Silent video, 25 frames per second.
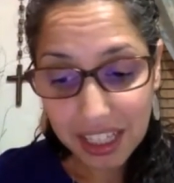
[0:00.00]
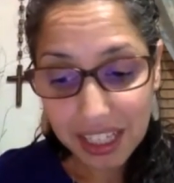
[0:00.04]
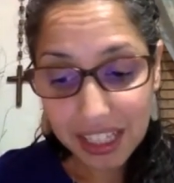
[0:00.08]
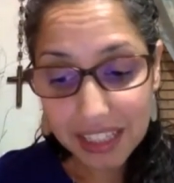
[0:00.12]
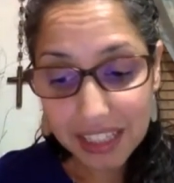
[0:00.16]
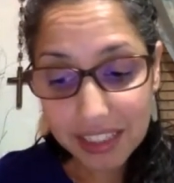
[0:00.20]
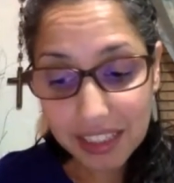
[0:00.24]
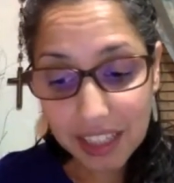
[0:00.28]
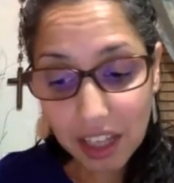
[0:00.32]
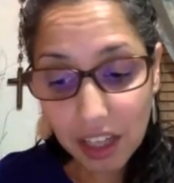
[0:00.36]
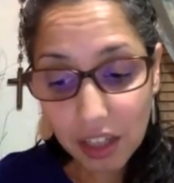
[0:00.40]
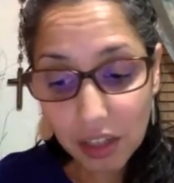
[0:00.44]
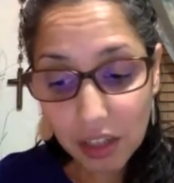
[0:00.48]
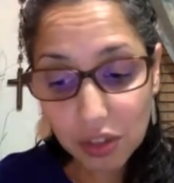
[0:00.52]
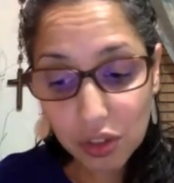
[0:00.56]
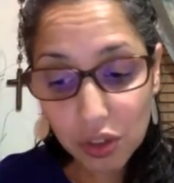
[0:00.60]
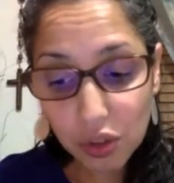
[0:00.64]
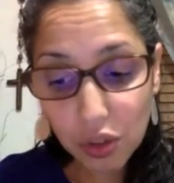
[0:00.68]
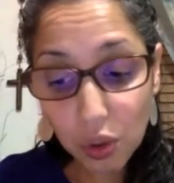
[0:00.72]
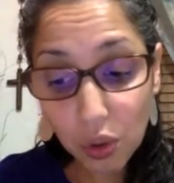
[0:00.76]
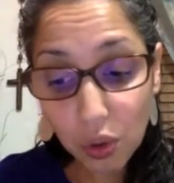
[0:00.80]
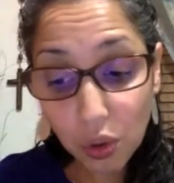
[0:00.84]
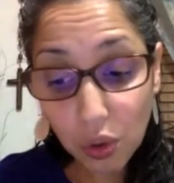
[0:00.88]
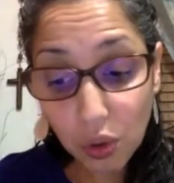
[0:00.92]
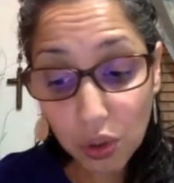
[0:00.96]
He tells
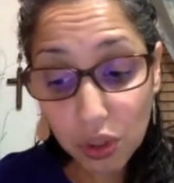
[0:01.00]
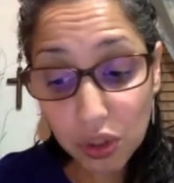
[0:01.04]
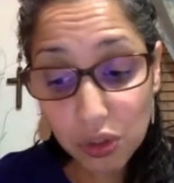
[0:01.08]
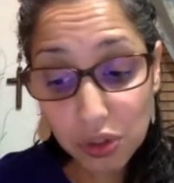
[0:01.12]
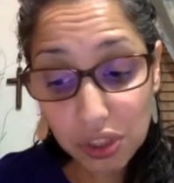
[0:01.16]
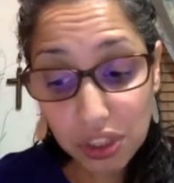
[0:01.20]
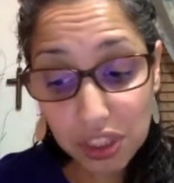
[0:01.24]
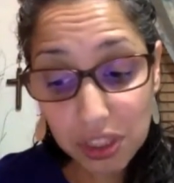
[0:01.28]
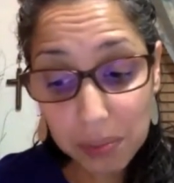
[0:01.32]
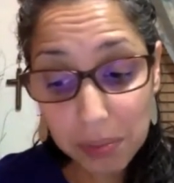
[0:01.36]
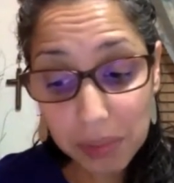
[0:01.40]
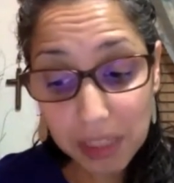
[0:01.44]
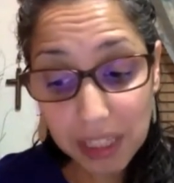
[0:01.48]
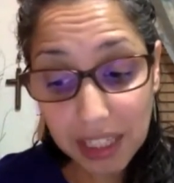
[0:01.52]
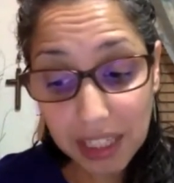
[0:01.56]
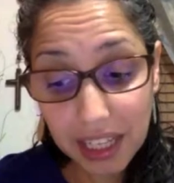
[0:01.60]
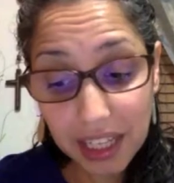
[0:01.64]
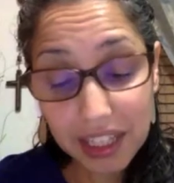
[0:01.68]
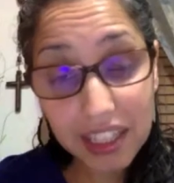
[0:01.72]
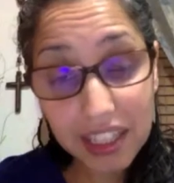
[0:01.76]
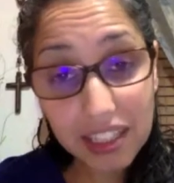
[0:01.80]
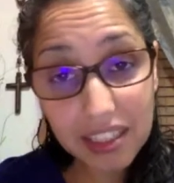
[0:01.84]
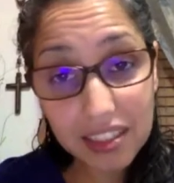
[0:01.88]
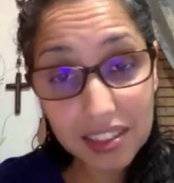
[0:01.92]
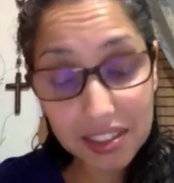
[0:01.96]
you who you should be
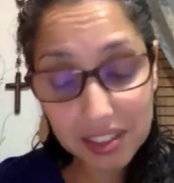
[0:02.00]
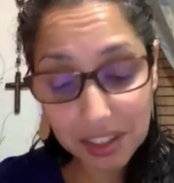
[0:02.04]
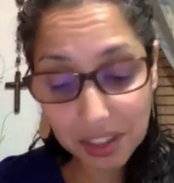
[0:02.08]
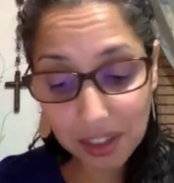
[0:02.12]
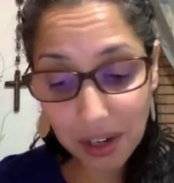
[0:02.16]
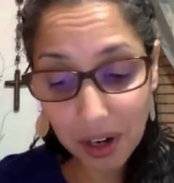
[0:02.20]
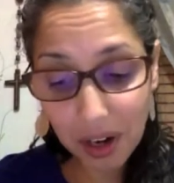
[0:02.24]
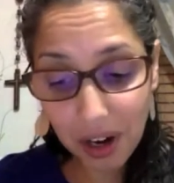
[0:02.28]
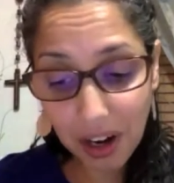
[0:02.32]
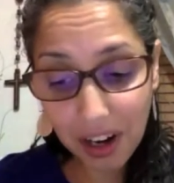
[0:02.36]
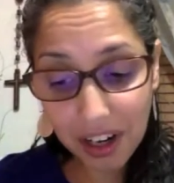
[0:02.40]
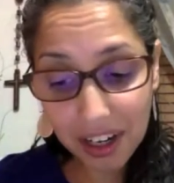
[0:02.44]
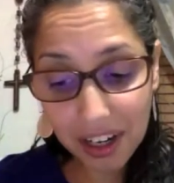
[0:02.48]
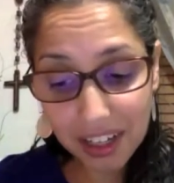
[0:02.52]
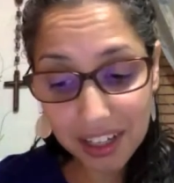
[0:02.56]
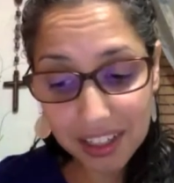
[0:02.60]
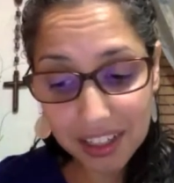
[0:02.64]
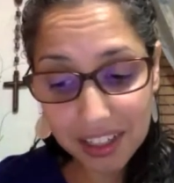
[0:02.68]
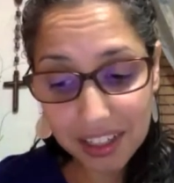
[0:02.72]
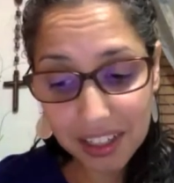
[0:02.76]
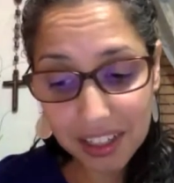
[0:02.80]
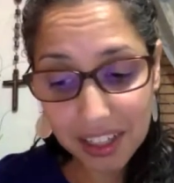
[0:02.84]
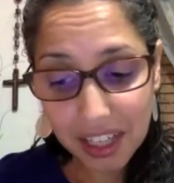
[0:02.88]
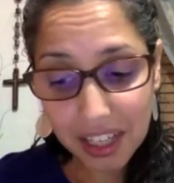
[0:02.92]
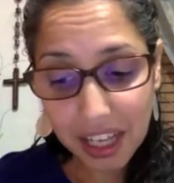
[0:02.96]
letting into your heart
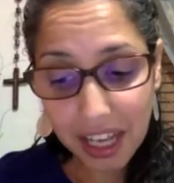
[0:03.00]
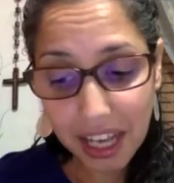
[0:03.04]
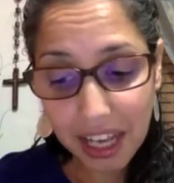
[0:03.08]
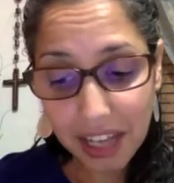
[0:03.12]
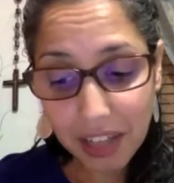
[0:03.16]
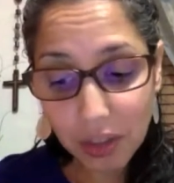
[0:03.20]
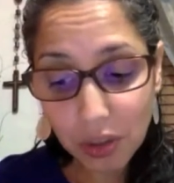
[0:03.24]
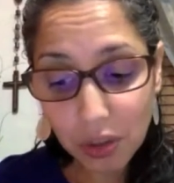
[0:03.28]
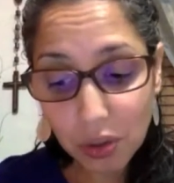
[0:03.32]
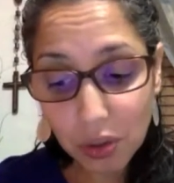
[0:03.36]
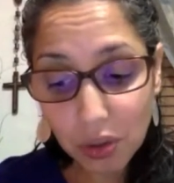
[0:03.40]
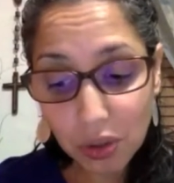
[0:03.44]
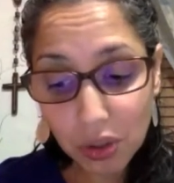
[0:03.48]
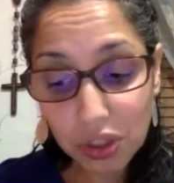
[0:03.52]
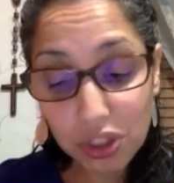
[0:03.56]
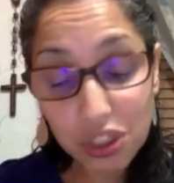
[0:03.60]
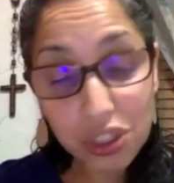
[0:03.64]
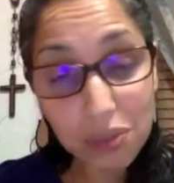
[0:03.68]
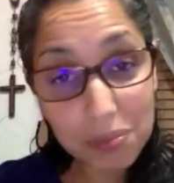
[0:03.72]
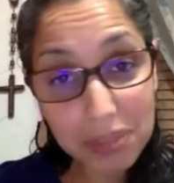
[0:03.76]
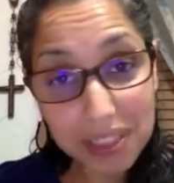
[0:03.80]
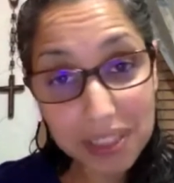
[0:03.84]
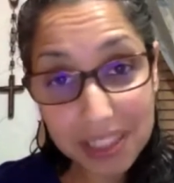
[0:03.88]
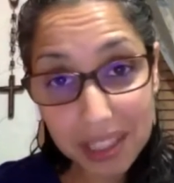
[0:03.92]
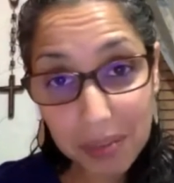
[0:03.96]
and who you
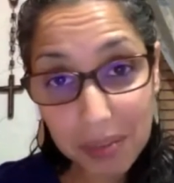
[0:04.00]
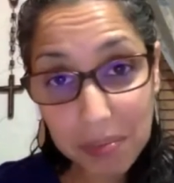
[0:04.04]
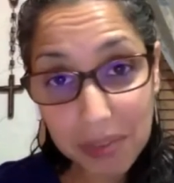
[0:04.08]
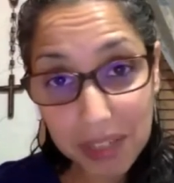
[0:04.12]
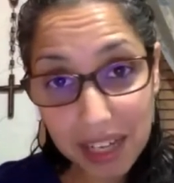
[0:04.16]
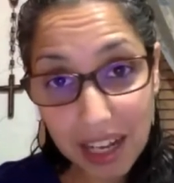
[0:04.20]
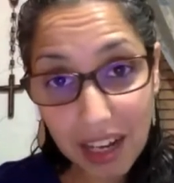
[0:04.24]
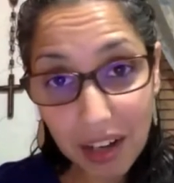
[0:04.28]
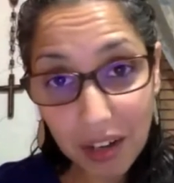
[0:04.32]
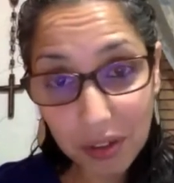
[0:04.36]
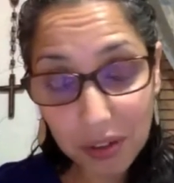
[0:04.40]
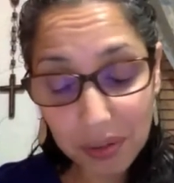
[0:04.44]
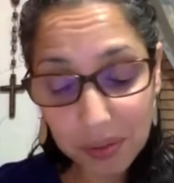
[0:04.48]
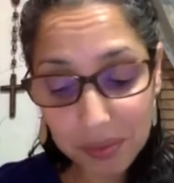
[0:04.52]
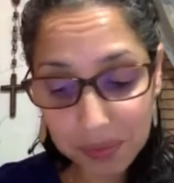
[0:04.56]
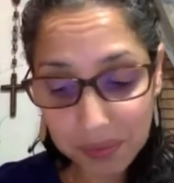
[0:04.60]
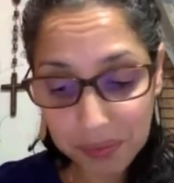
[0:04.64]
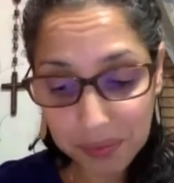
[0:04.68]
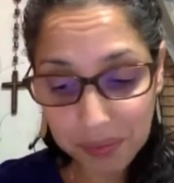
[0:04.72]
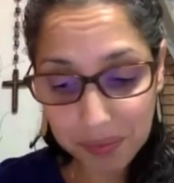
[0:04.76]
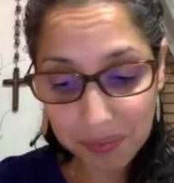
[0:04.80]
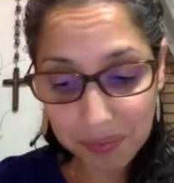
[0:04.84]
should be keeping out.